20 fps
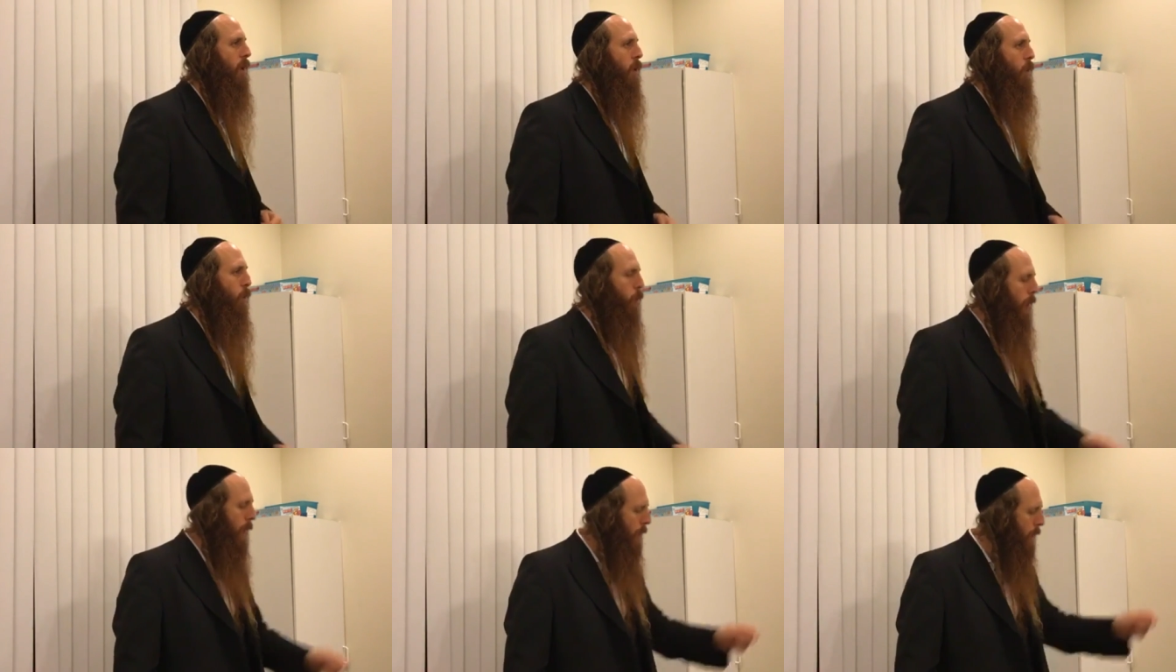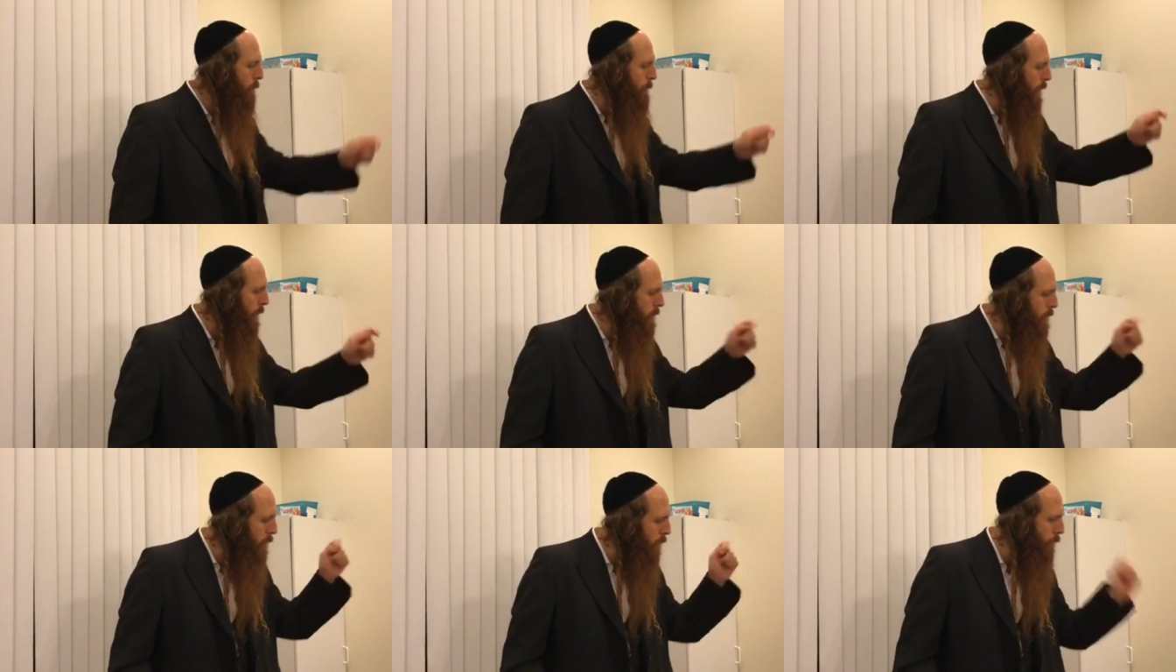What are
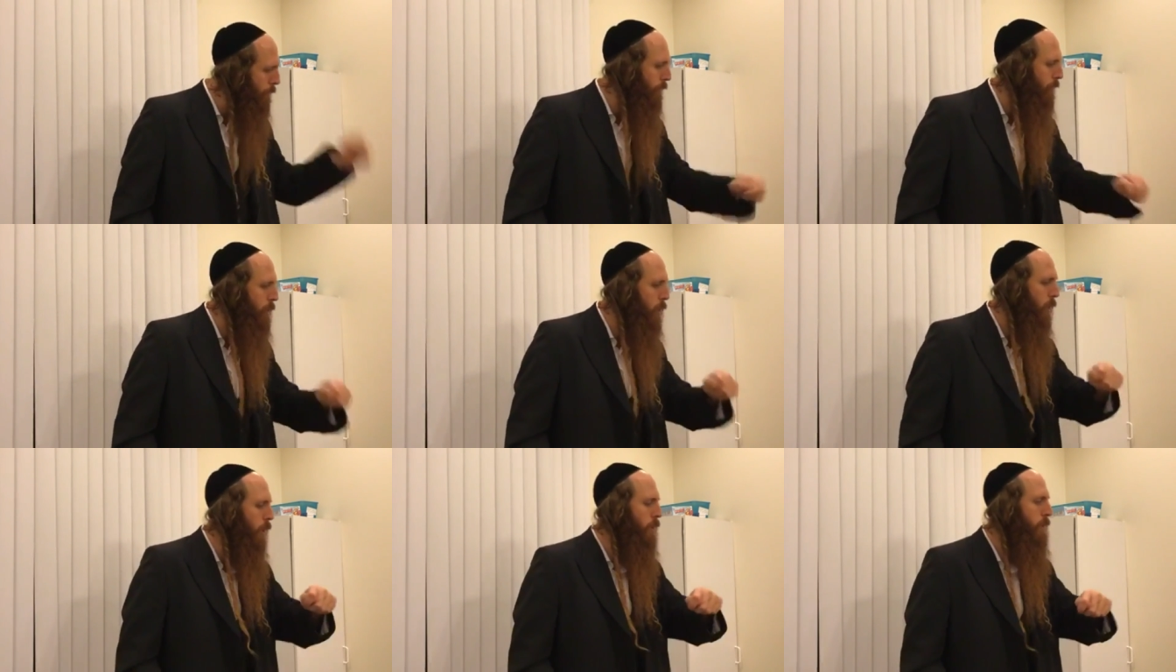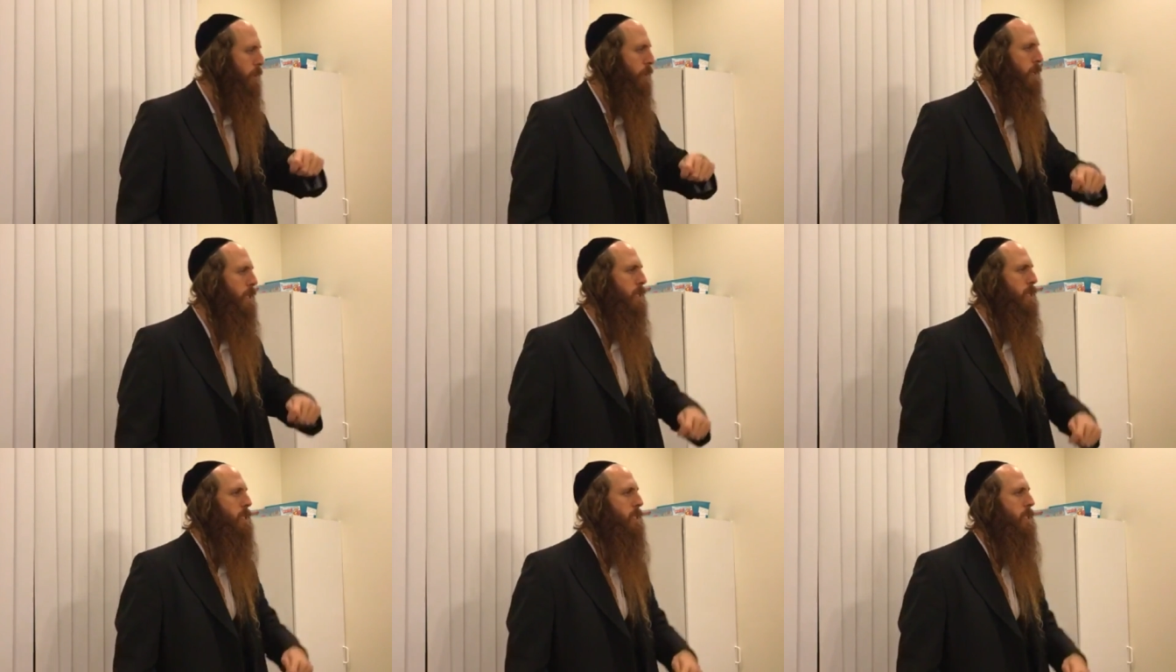my
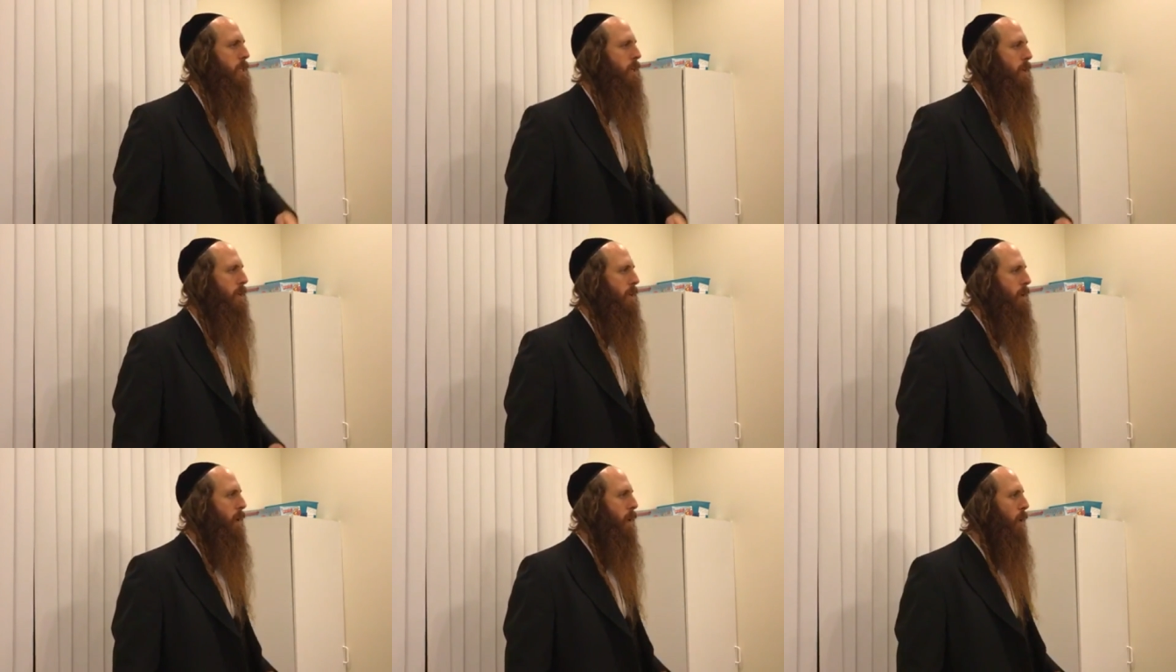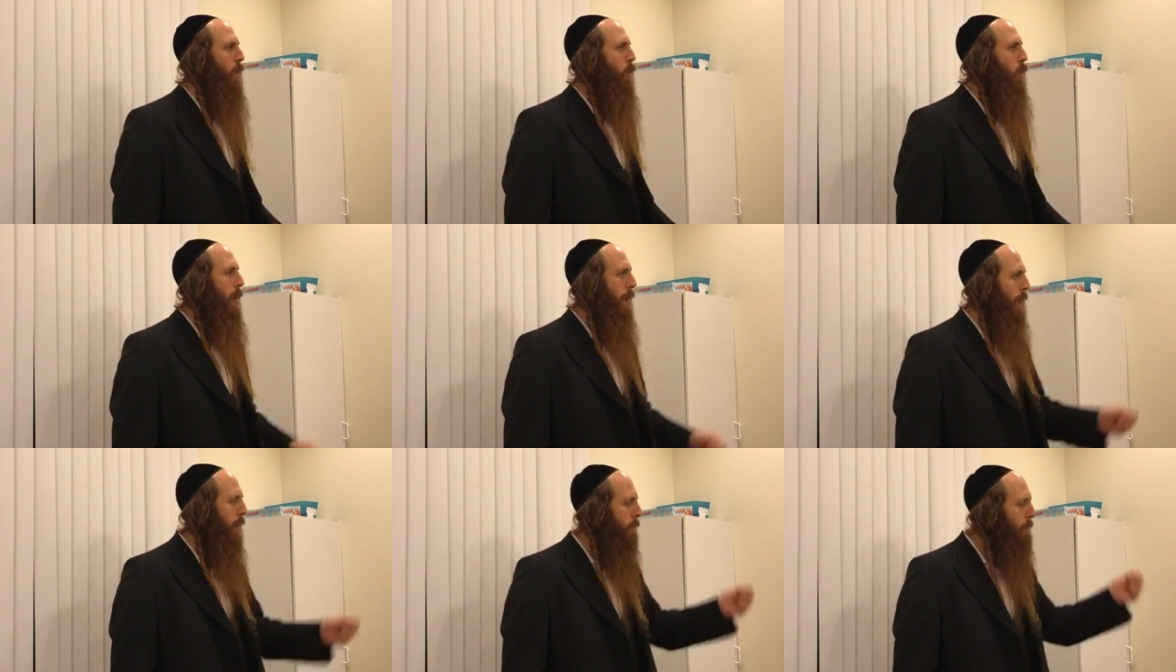difficulties?
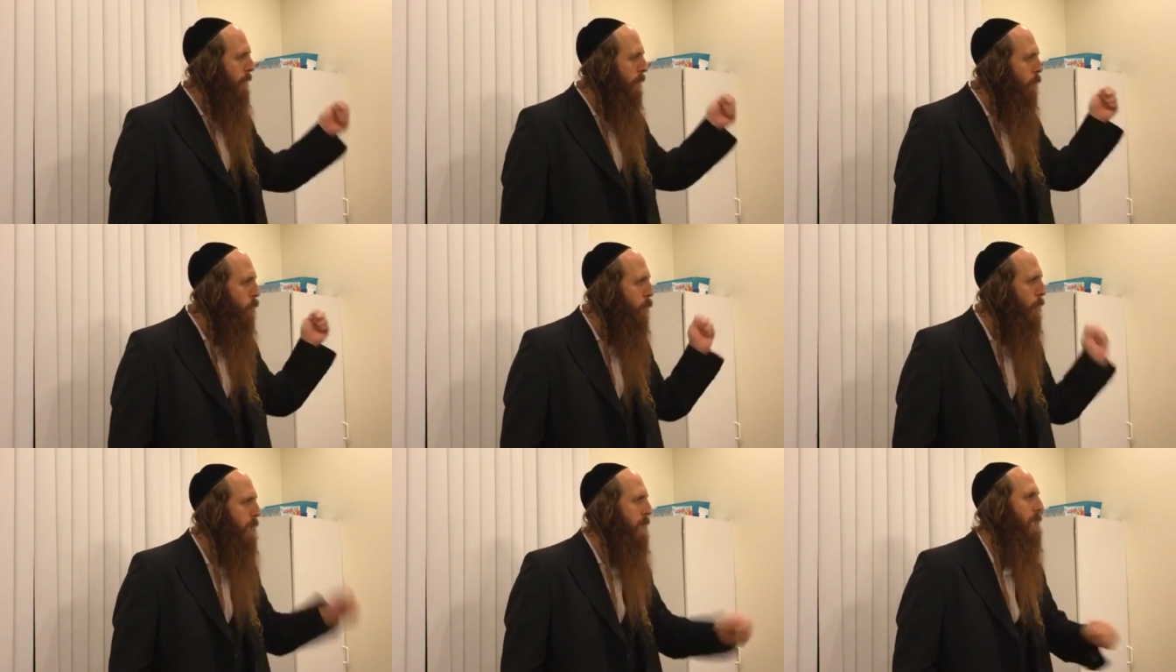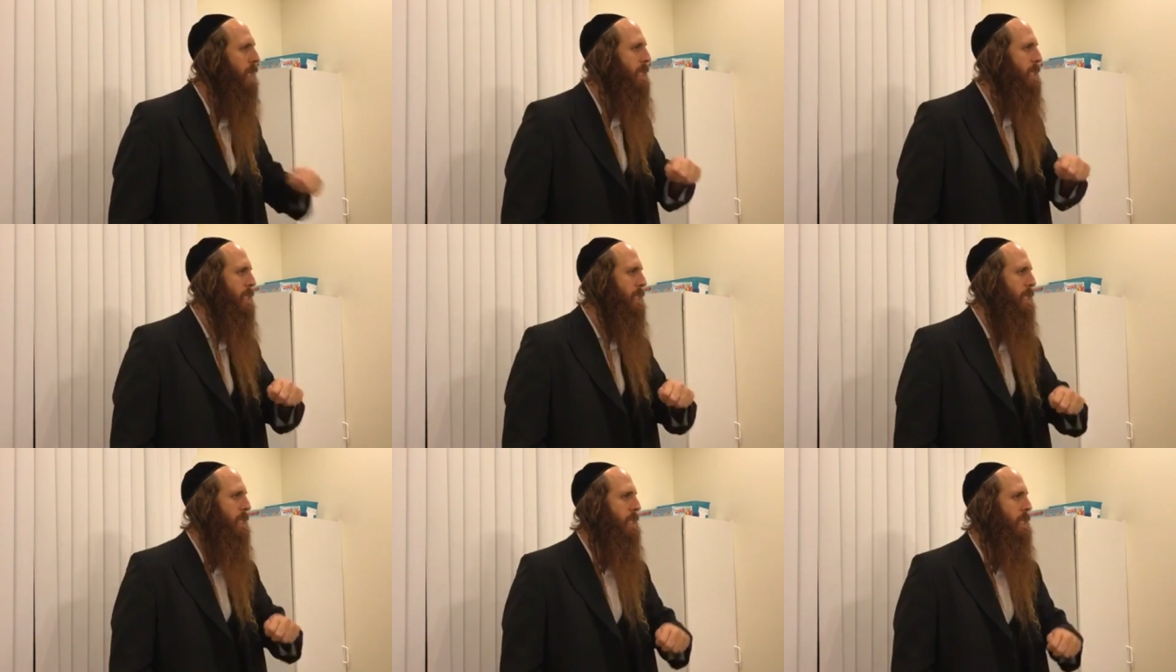What are my
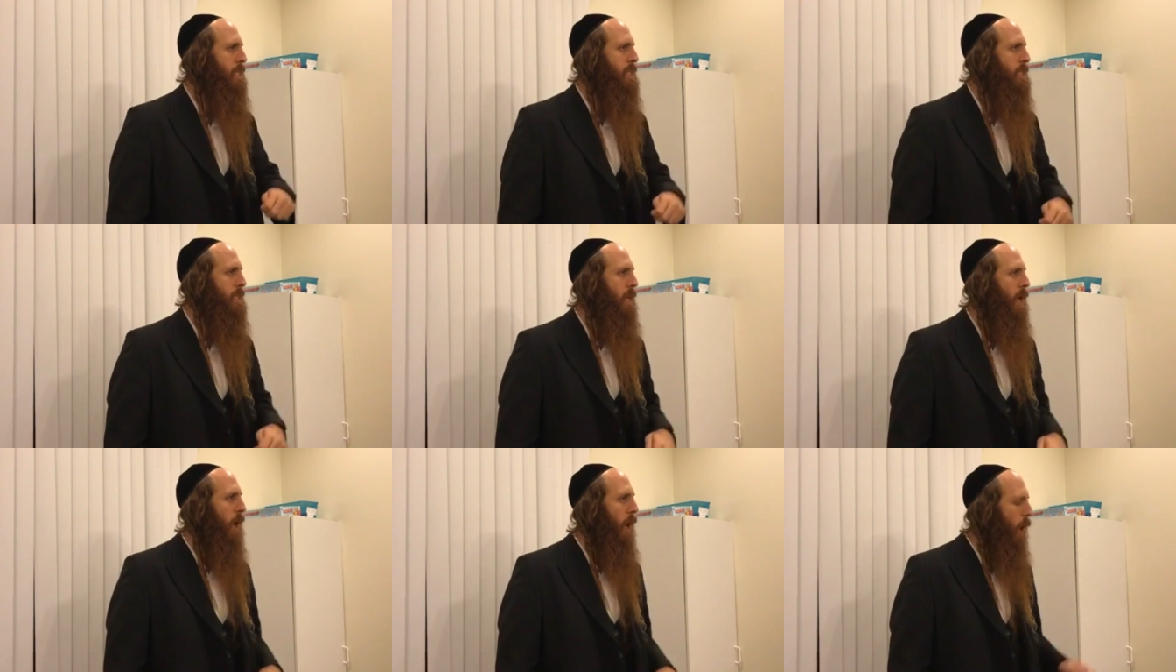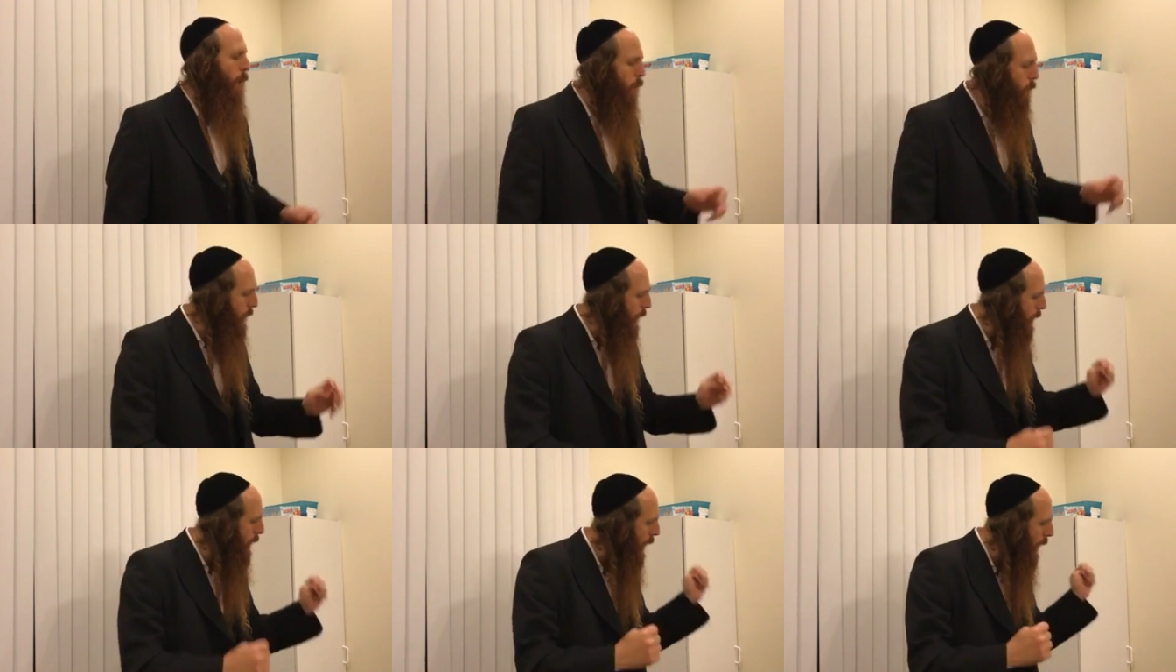weaknesses?
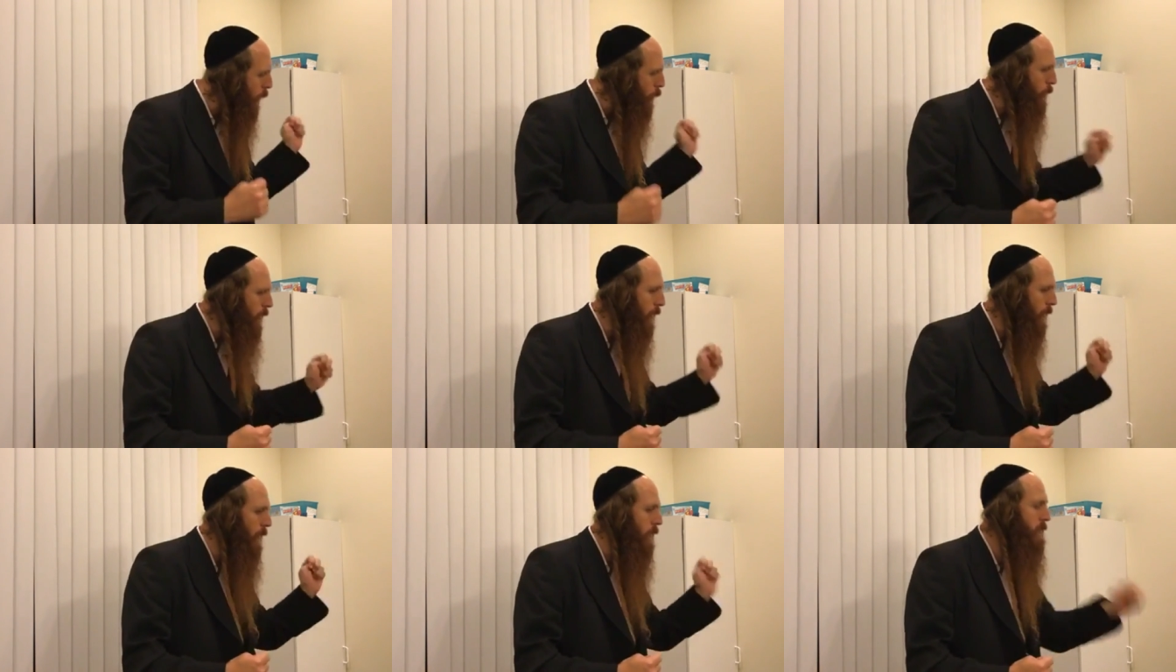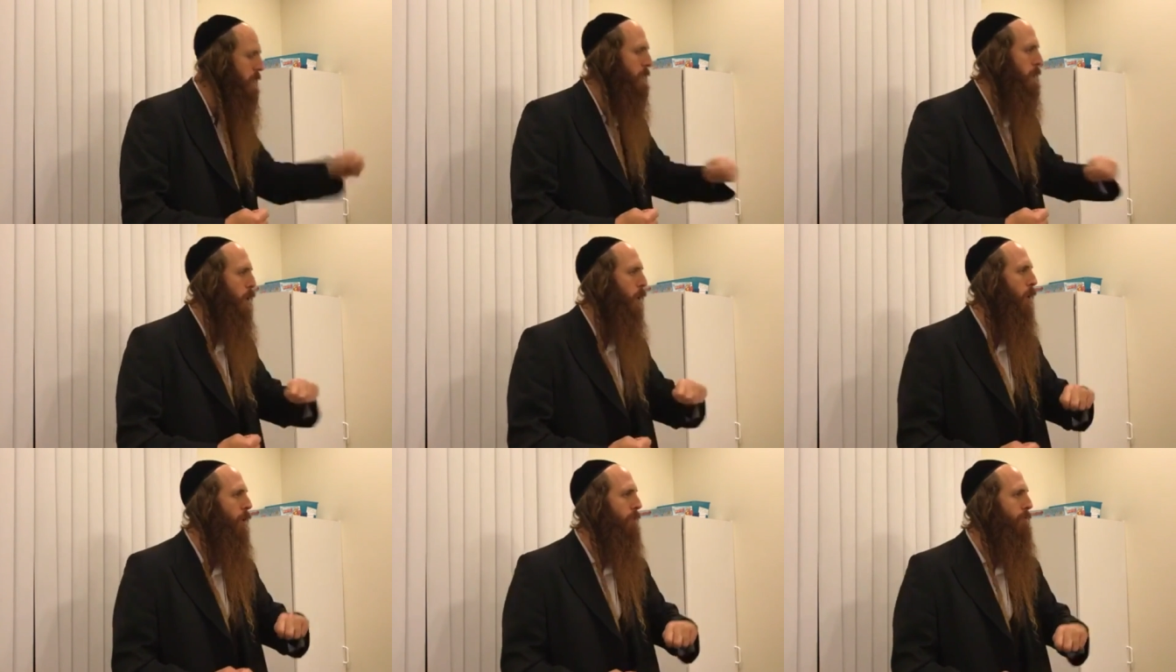Okay, how can I
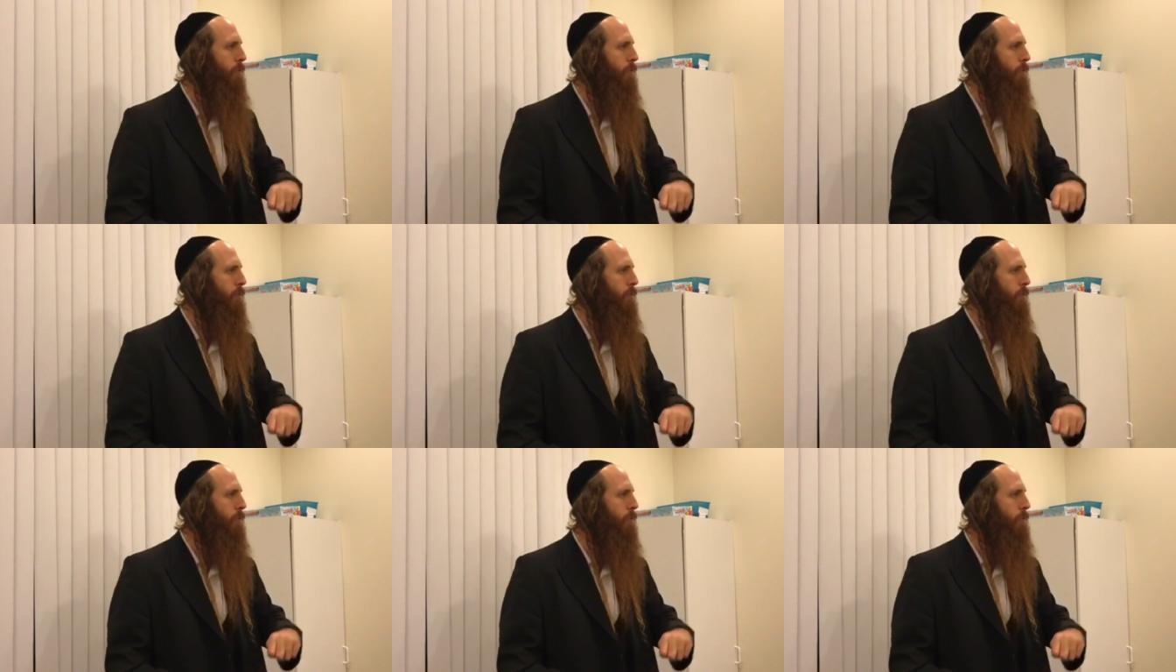solve?